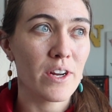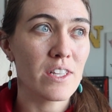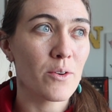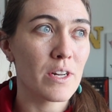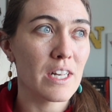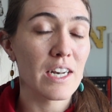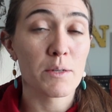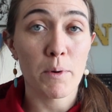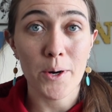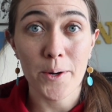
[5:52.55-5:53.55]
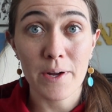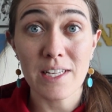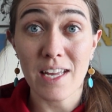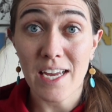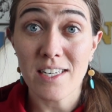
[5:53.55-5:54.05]
He's going to let us borrow
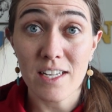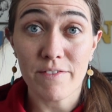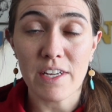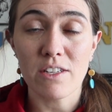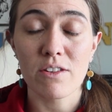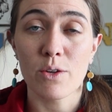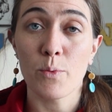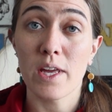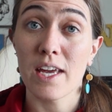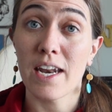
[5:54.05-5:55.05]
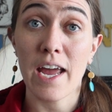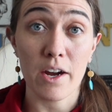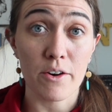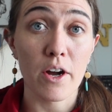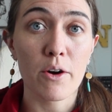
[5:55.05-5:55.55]
his ATV so that we can
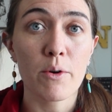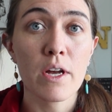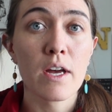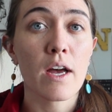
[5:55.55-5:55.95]
harrow